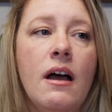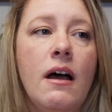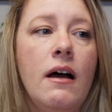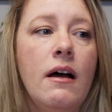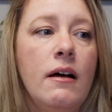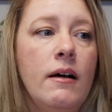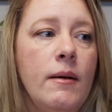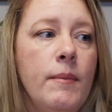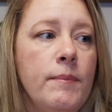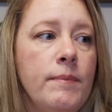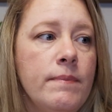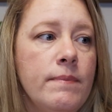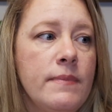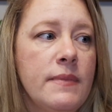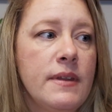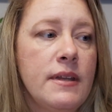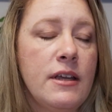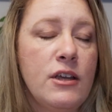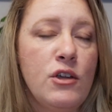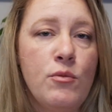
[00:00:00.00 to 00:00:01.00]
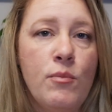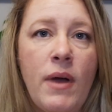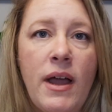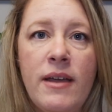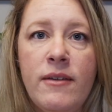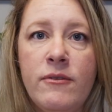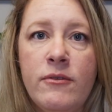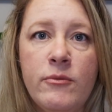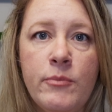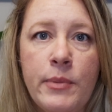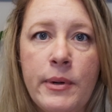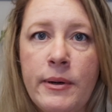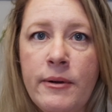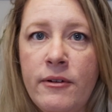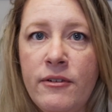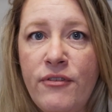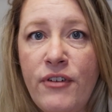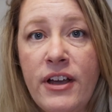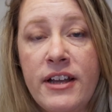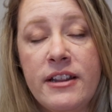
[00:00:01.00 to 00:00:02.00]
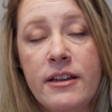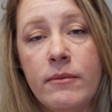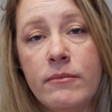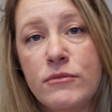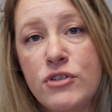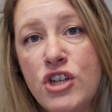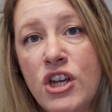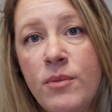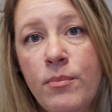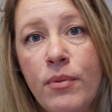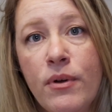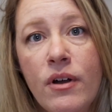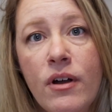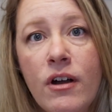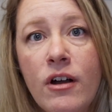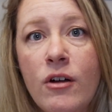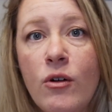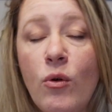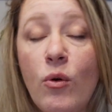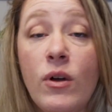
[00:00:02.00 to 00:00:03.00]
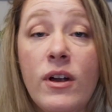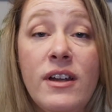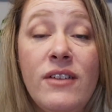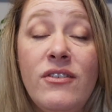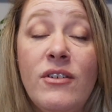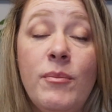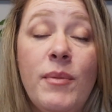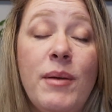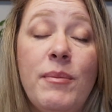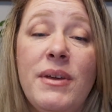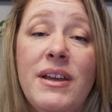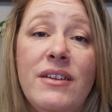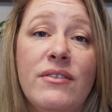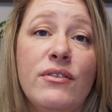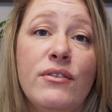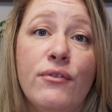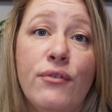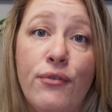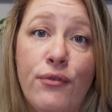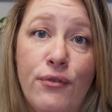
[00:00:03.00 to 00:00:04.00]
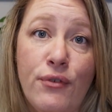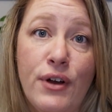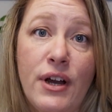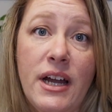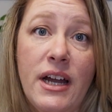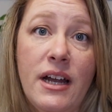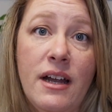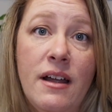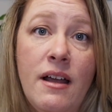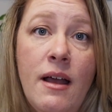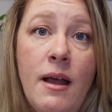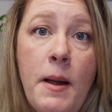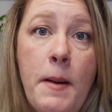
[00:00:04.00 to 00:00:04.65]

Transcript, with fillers: Um, you might even be able to find them cheaper or even maybe even free.